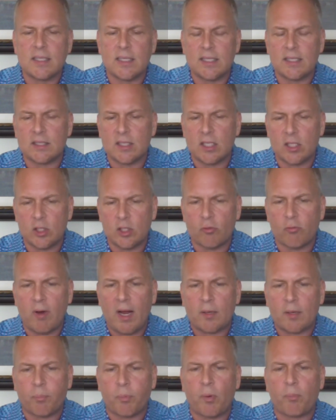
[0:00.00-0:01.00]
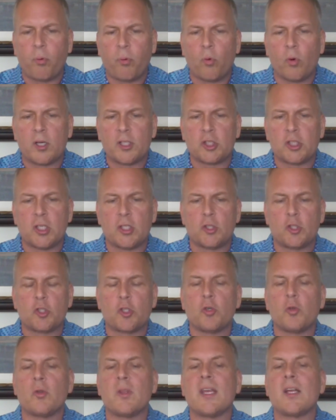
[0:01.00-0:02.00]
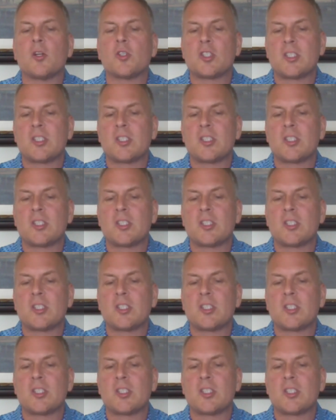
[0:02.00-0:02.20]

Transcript: is in direct proportion to their